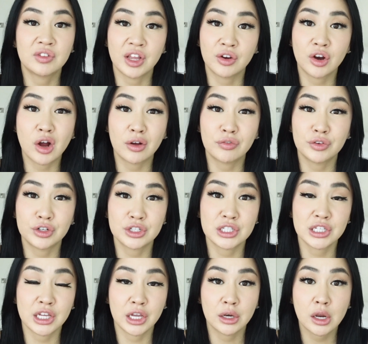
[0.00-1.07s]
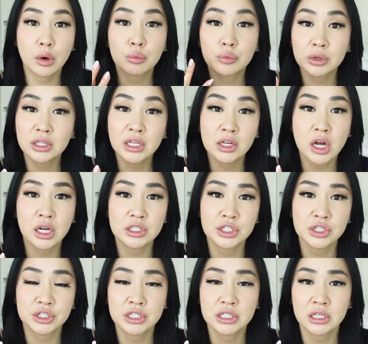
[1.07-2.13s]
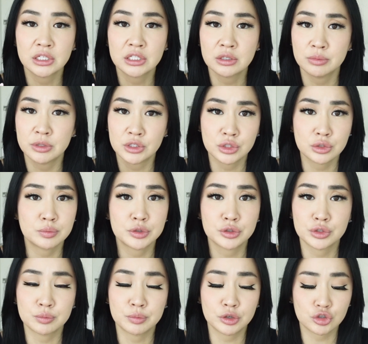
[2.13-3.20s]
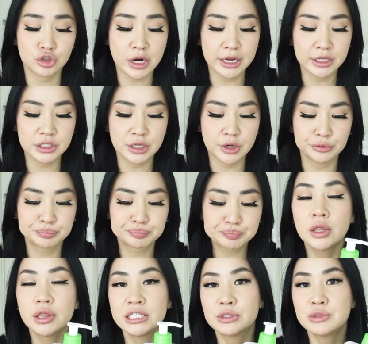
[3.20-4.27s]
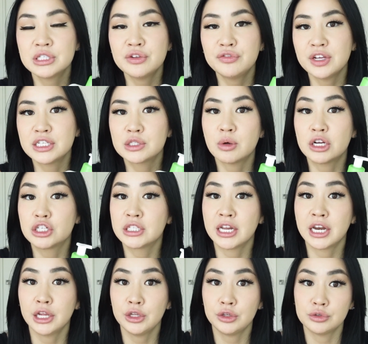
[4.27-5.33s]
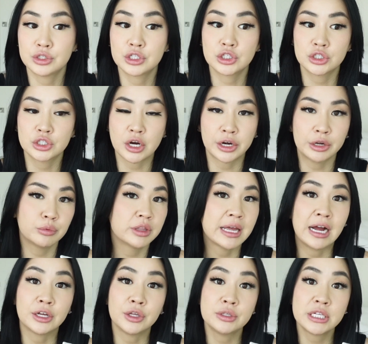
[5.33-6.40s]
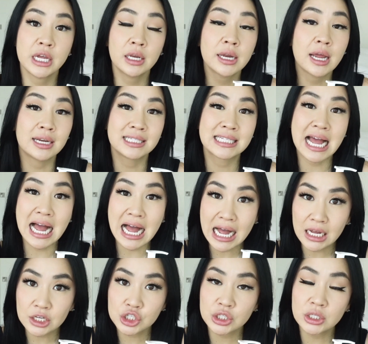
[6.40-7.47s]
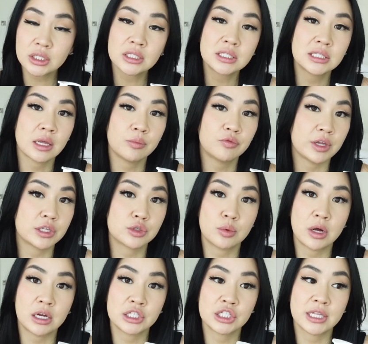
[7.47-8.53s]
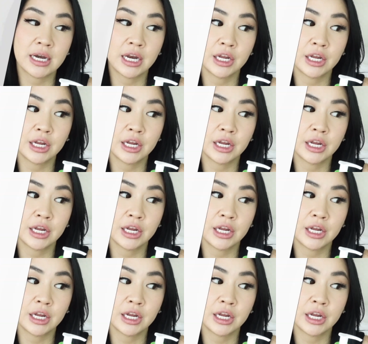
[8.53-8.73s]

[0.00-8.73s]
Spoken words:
layer off your skin, really causing your skin to be super dry. So this is a face wash that I used starting with Accutane, and it's actually the same face wash that